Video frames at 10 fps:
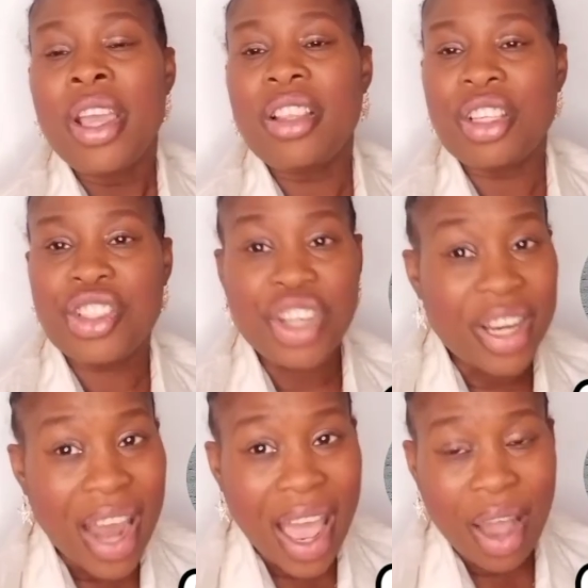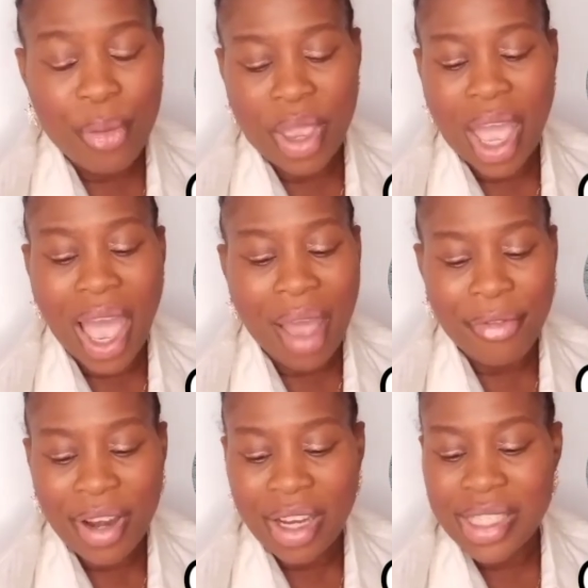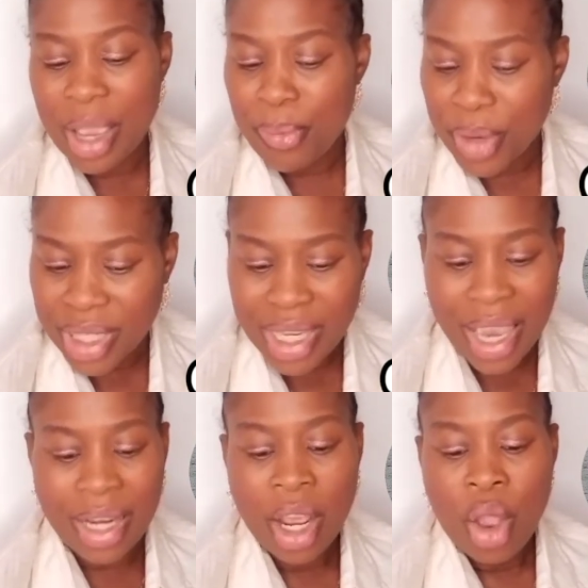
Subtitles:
The cheddar, we have 10%.